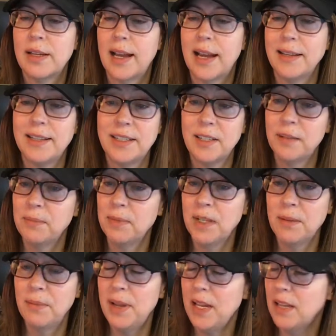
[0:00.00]
I still am
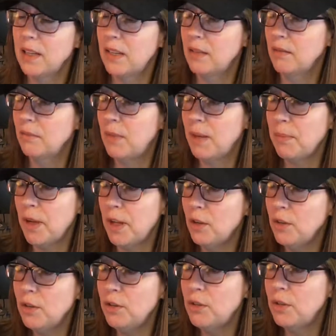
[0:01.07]
gonna make my
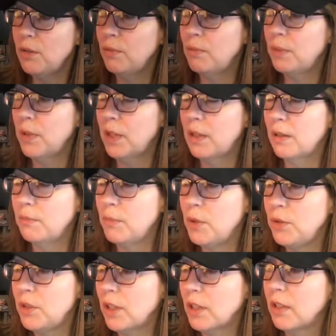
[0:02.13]
own YouTube
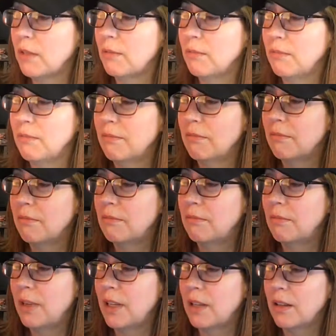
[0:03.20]
music.
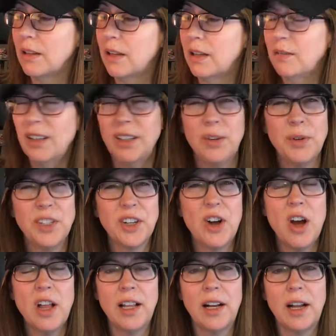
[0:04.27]
I don't know what to
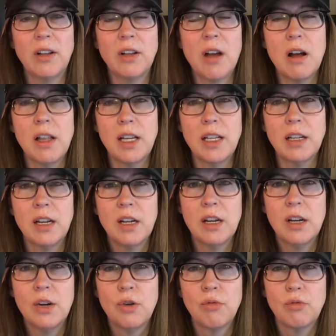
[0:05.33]
call it. I'll call it
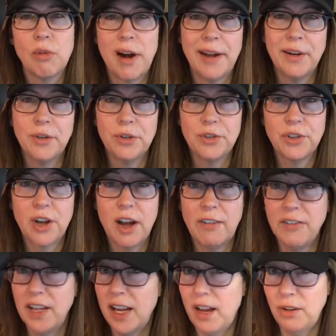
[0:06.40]
Writer's
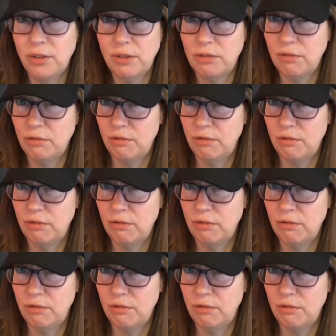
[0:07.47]
Coffee House.